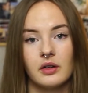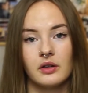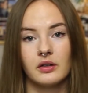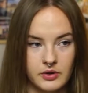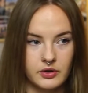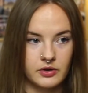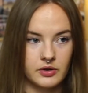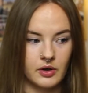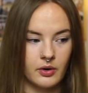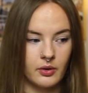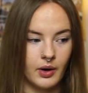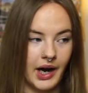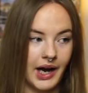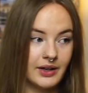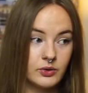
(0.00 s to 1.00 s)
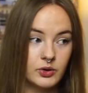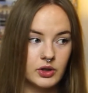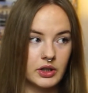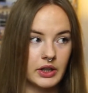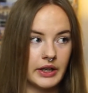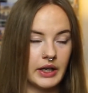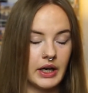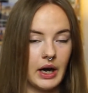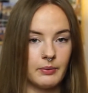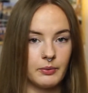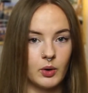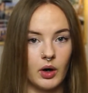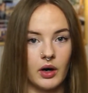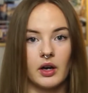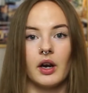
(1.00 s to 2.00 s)
So actually, I'm
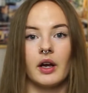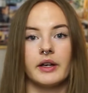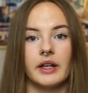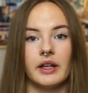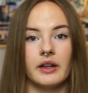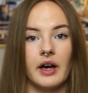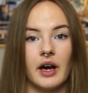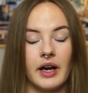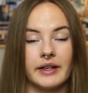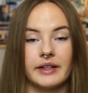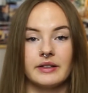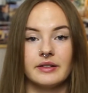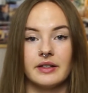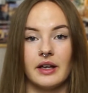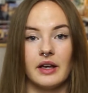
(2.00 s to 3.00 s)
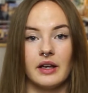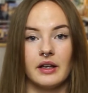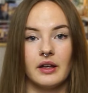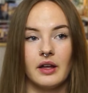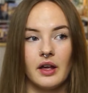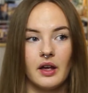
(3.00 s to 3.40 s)
quite lucky that I can say